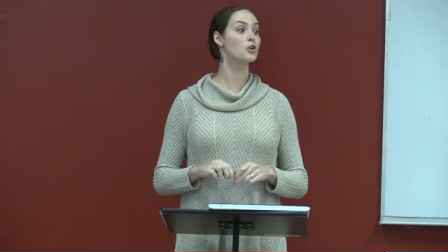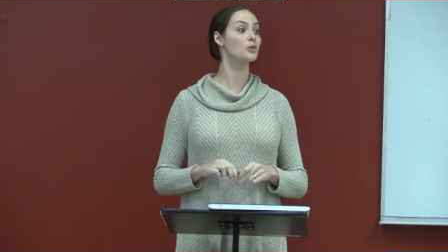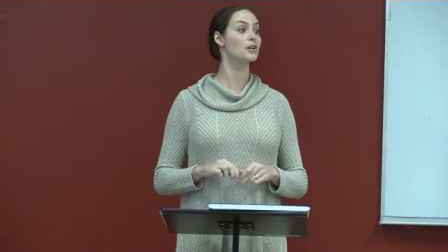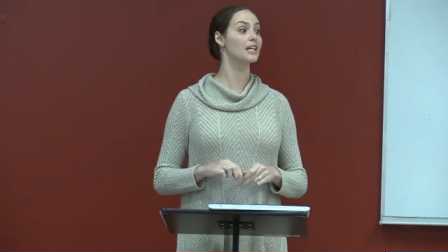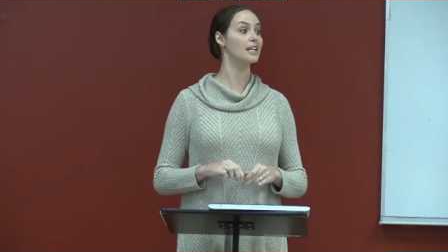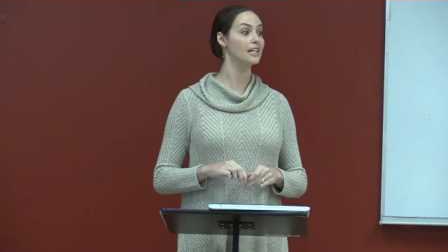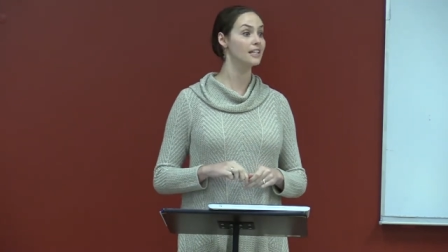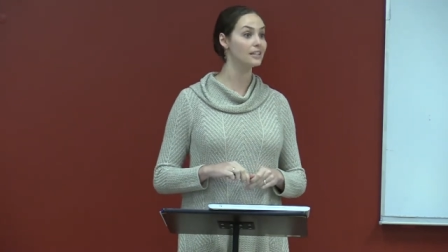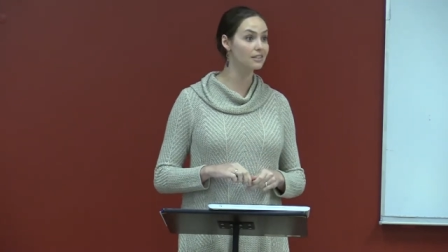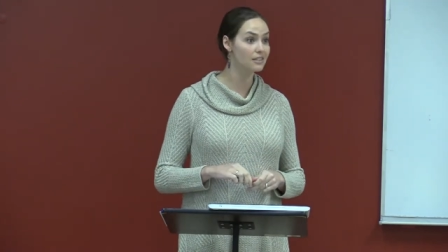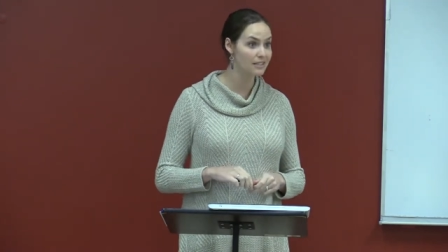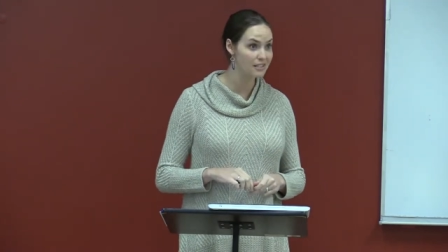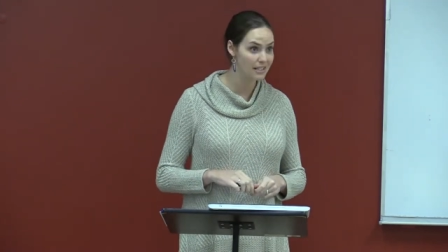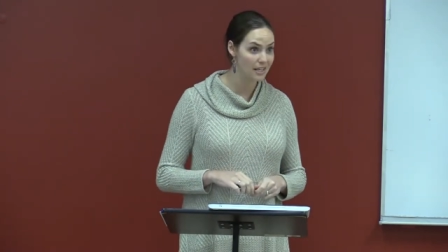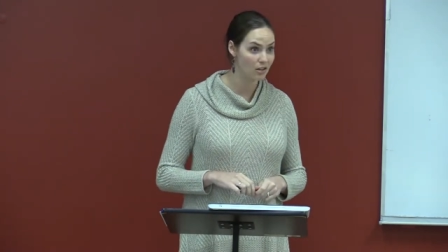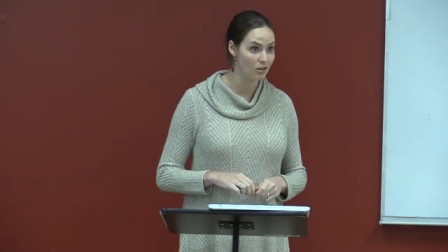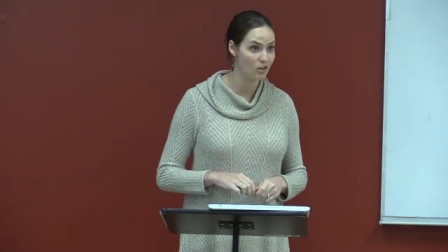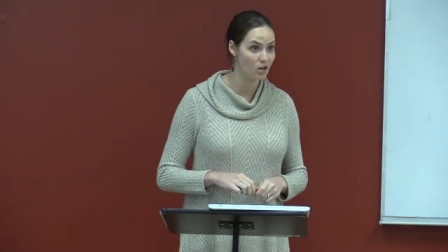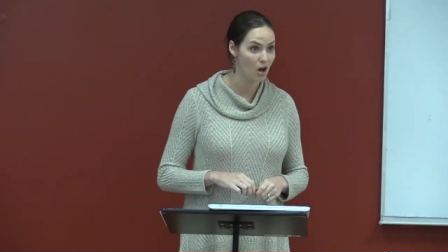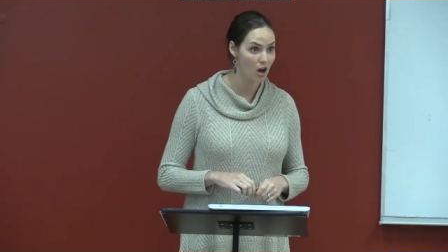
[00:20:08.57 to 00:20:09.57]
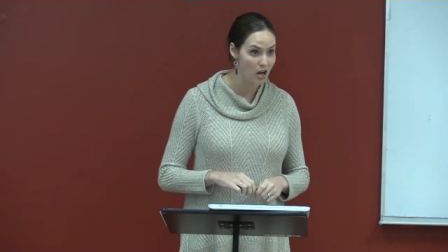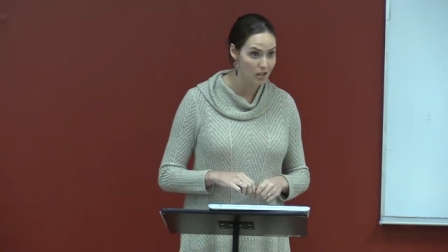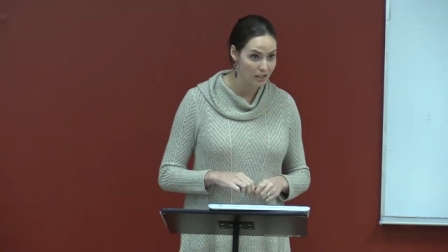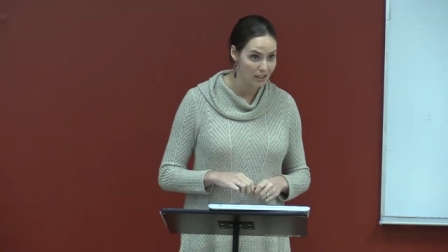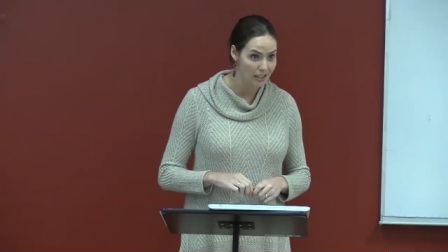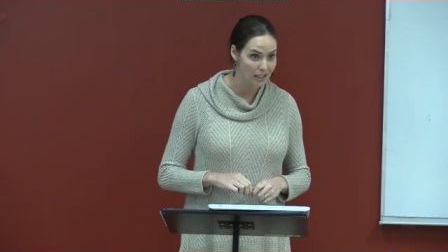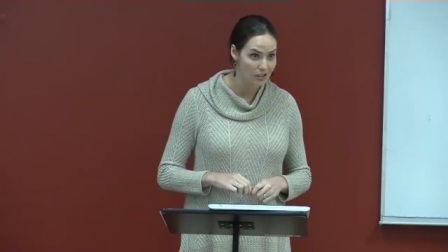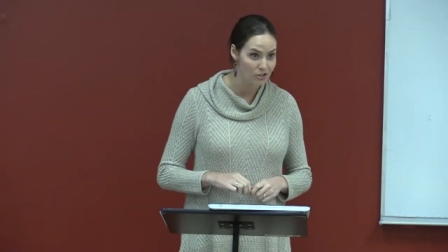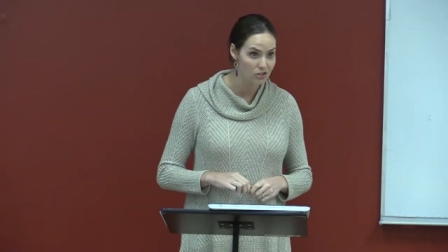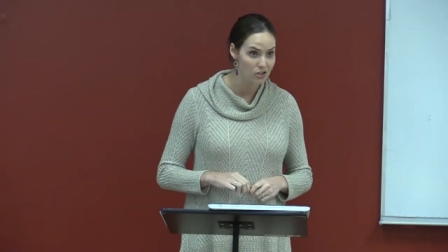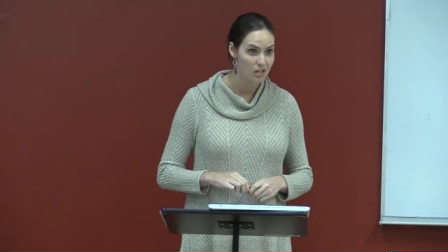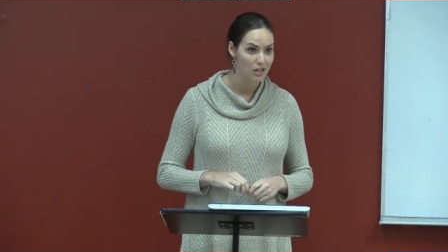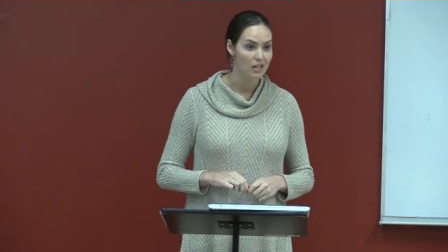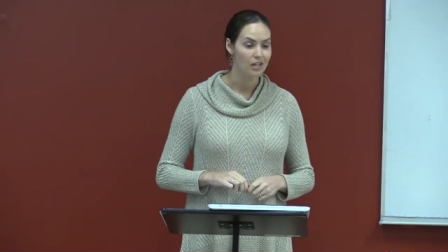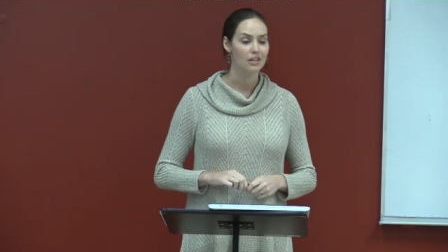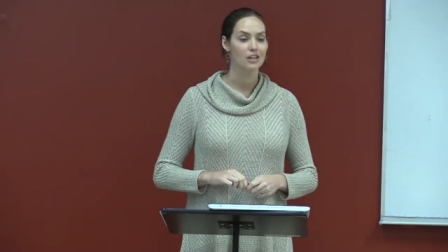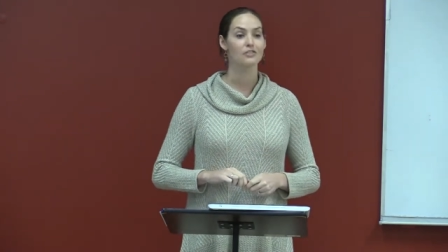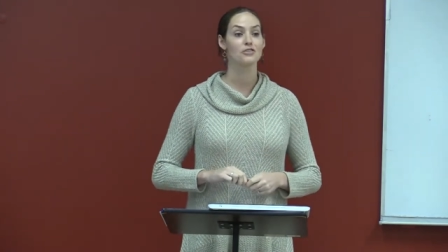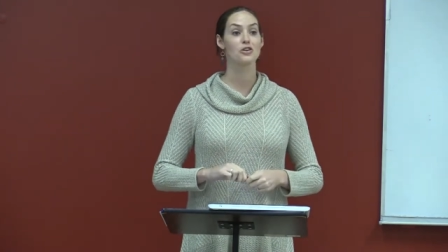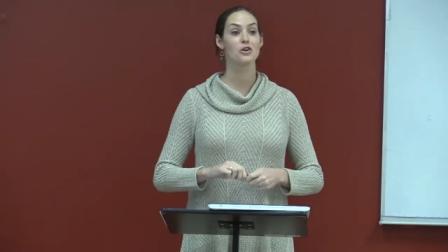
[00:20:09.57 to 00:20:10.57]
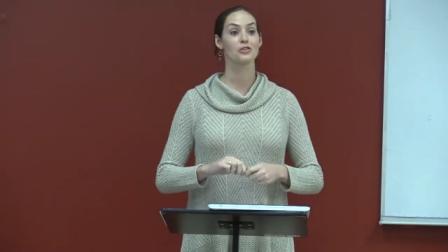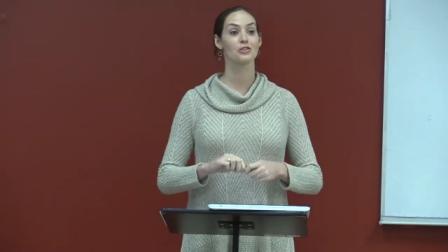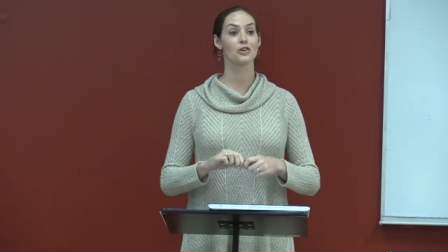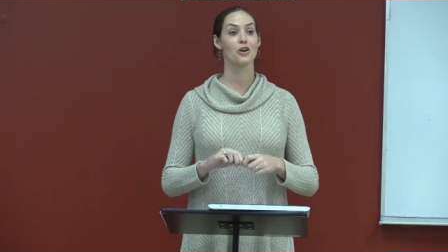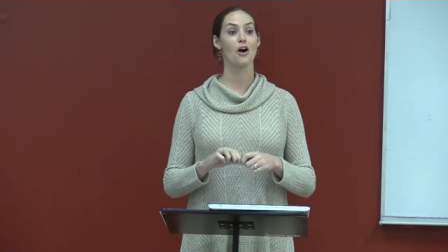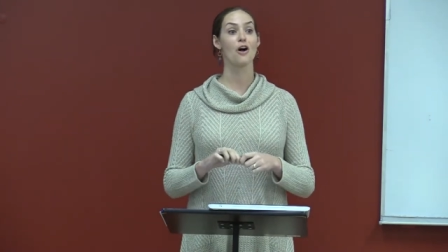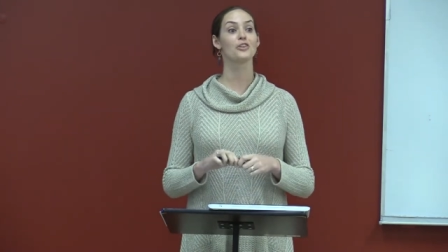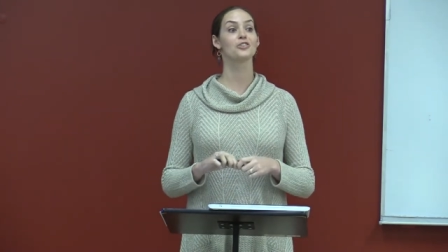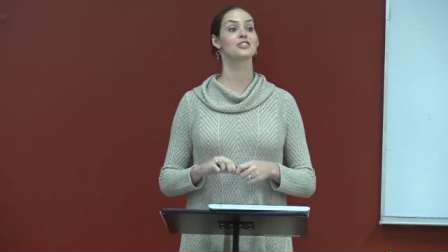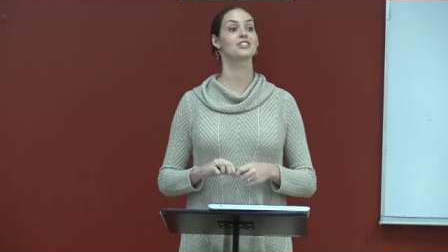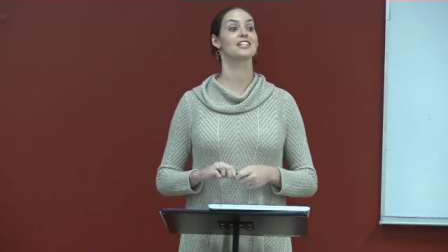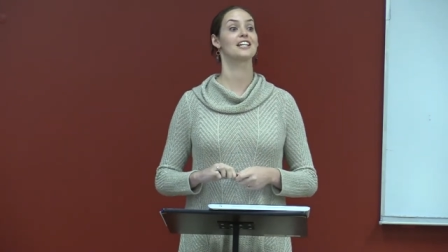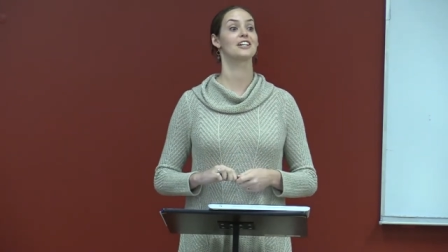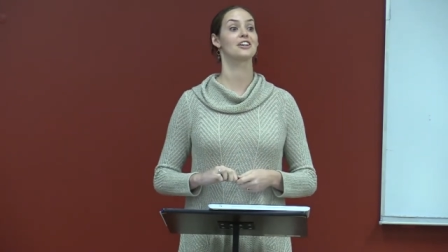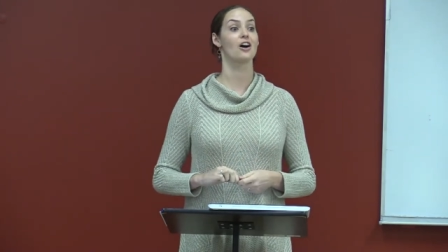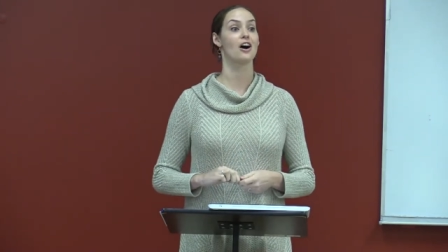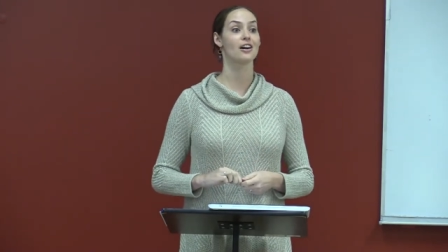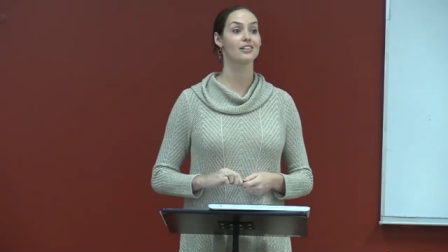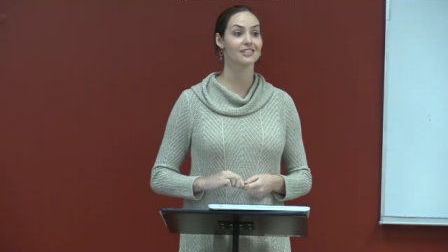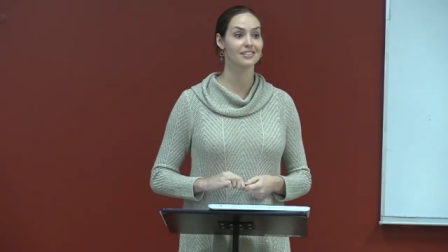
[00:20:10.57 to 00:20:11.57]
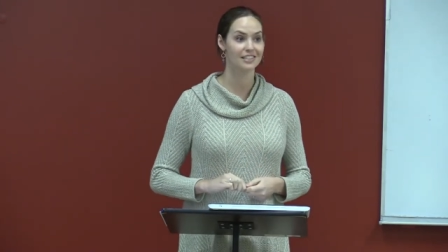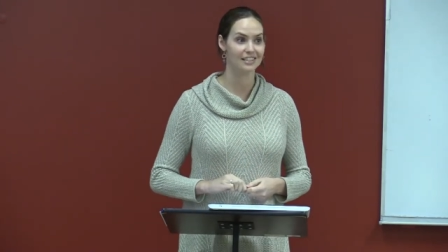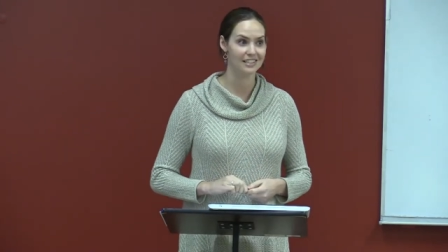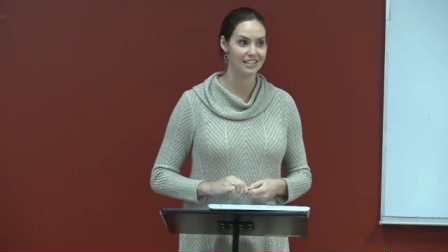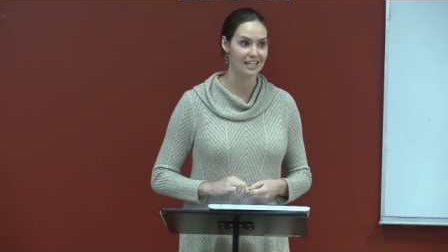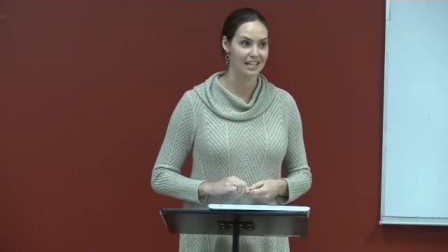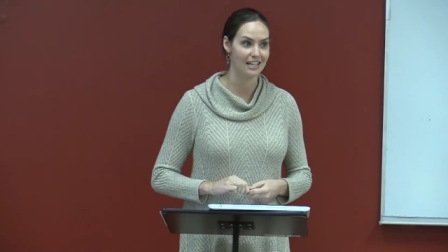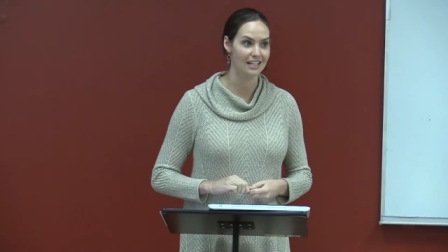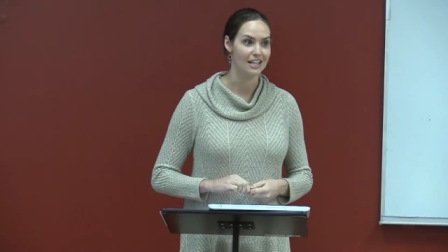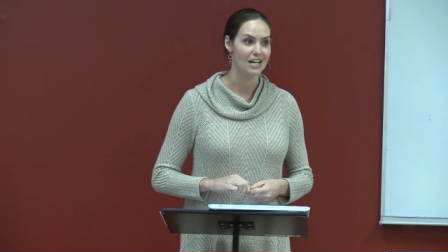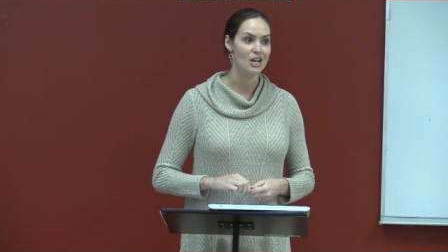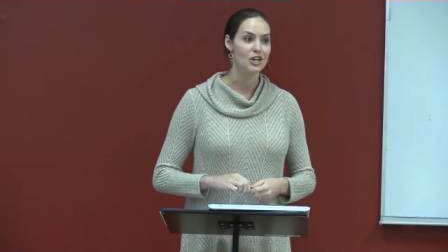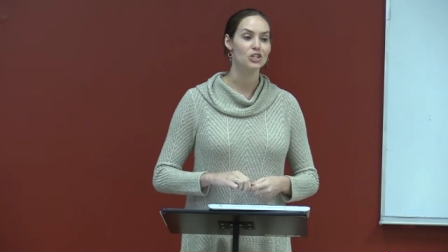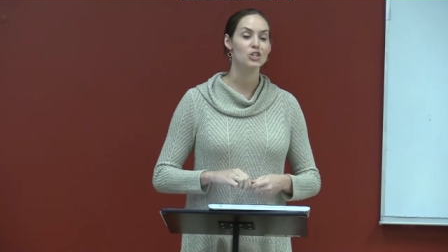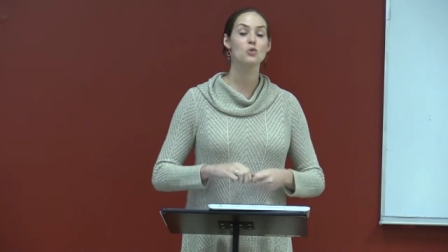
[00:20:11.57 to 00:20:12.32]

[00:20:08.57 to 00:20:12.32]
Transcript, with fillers: you go to Hillsdale College, if you go to the College of Saint Constantine,